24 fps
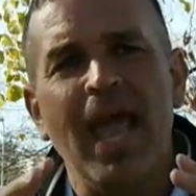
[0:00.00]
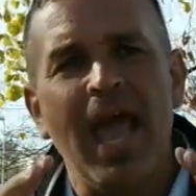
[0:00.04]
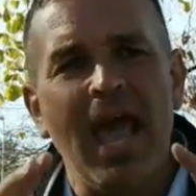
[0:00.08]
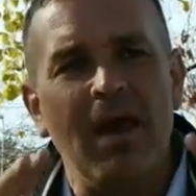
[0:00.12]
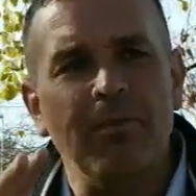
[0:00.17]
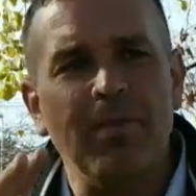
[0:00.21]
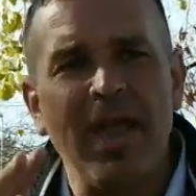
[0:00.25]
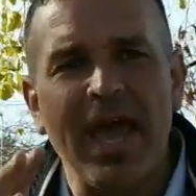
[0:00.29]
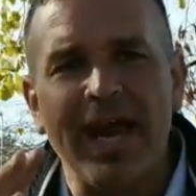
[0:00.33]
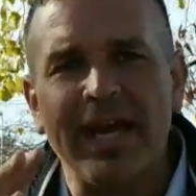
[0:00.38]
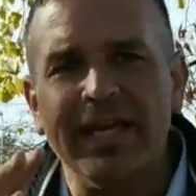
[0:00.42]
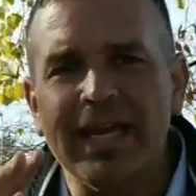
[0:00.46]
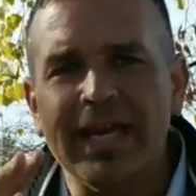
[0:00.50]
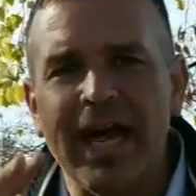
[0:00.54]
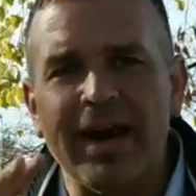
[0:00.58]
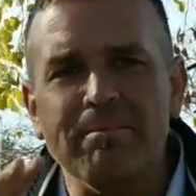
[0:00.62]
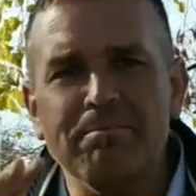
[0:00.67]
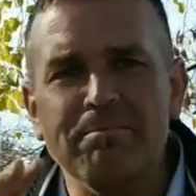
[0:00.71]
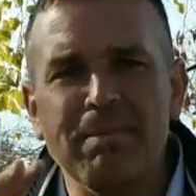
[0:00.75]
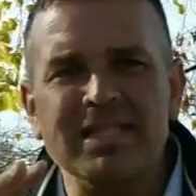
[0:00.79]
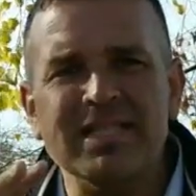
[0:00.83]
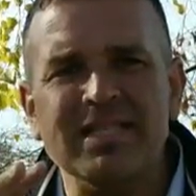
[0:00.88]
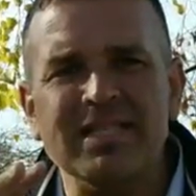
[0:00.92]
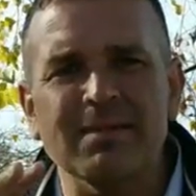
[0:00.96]
And we had a lot
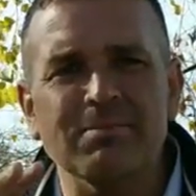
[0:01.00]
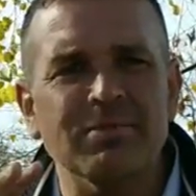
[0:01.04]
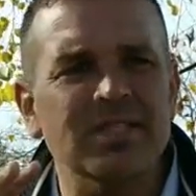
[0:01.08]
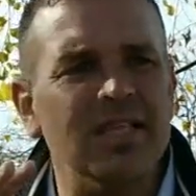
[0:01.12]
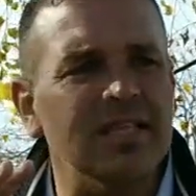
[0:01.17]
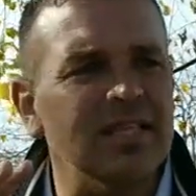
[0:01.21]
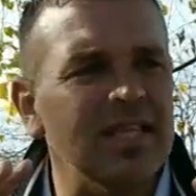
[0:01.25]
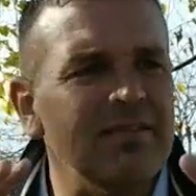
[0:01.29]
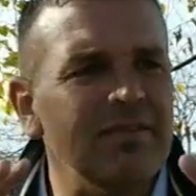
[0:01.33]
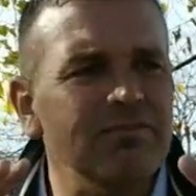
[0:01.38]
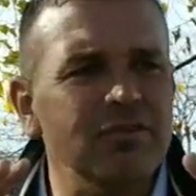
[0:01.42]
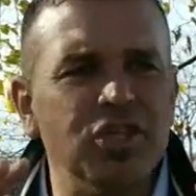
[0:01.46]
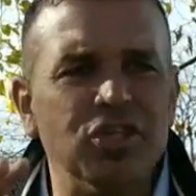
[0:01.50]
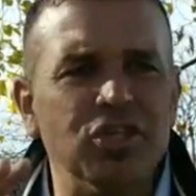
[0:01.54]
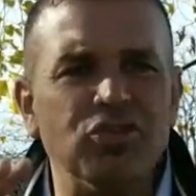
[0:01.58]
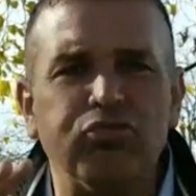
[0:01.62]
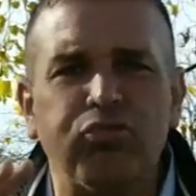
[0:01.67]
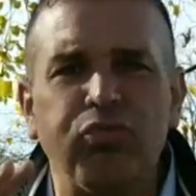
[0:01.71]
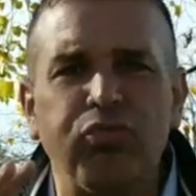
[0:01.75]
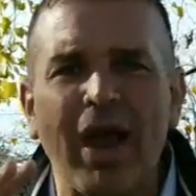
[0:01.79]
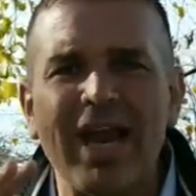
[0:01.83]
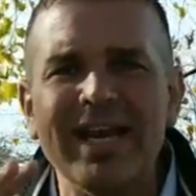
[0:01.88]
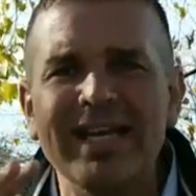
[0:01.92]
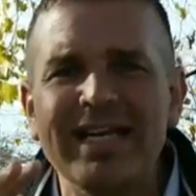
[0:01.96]
of Muslims that lived just
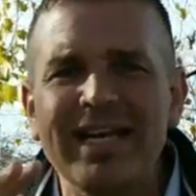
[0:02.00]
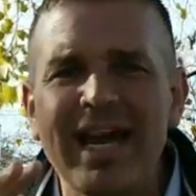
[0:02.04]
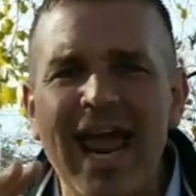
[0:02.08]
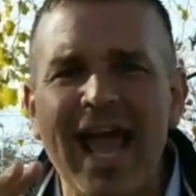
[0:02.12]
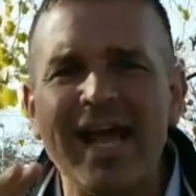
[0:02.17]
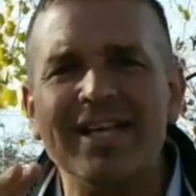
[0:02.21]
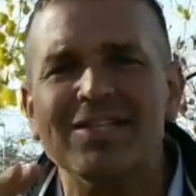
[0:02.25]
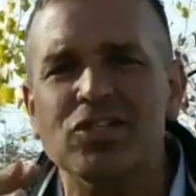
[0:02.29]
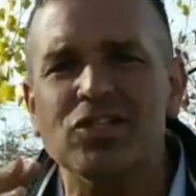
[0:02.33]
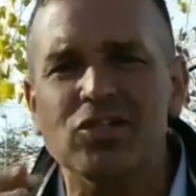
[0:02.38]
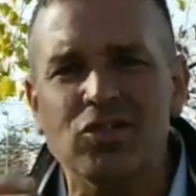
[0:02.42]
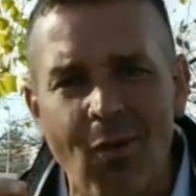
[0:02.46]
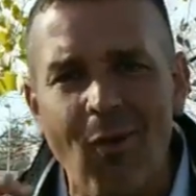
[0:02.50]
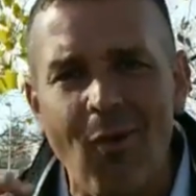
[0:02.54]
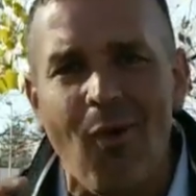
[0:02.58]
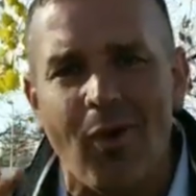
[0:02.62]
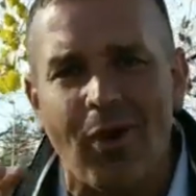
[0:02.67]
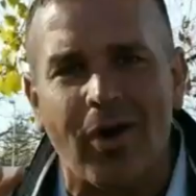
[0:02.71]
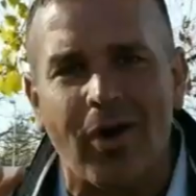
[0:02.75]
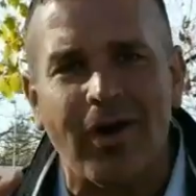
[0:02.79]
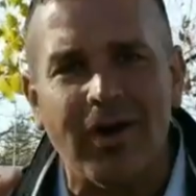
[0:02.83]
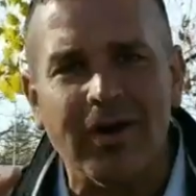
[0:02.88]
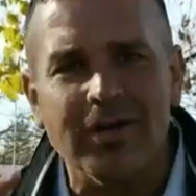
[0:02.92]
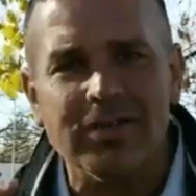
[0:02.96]
right next
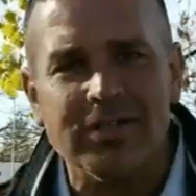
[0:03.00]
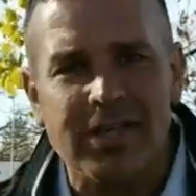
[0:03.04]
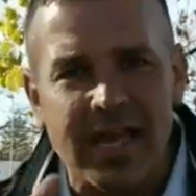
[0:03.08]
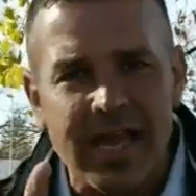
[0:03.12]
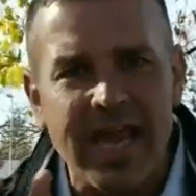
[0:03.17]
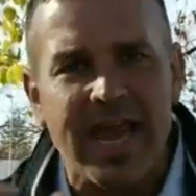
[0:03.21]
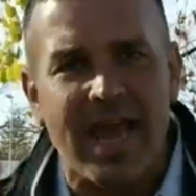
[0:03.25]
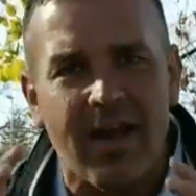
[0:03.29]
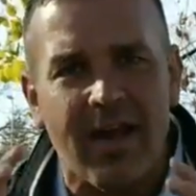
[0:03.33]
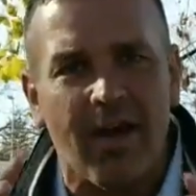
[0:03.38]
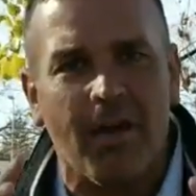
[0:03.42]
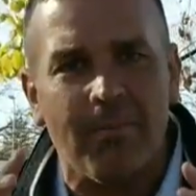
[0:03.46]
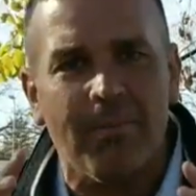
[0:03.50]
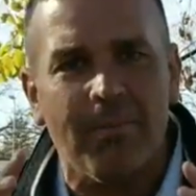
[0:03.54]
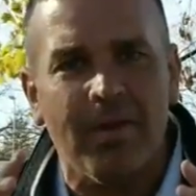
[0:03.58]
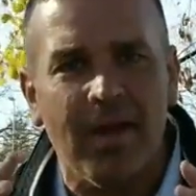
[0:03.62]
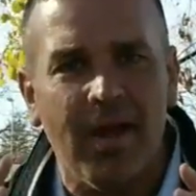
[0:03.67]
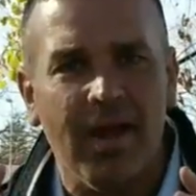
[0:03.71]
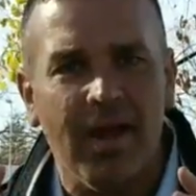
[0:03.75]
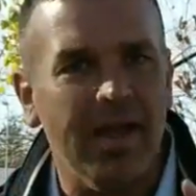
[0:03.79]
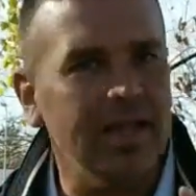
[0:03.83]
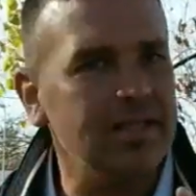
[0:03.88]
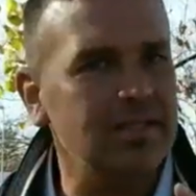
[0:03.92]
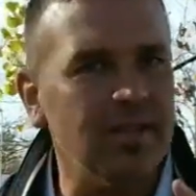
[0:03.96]
door to him.
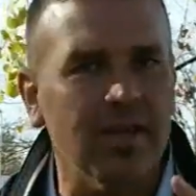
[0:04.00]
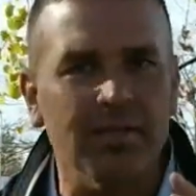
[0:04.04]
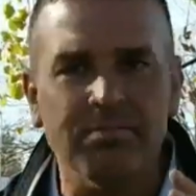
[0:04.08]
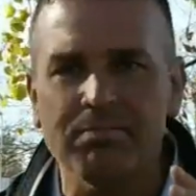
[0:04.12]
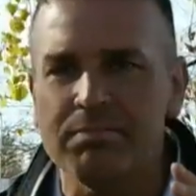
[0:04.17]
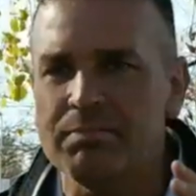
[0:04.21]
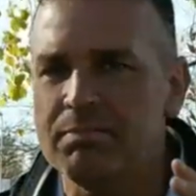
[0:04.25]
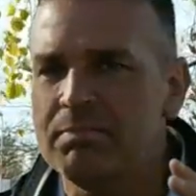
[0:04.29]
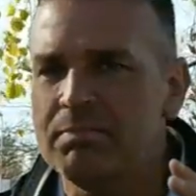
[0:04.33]
He's an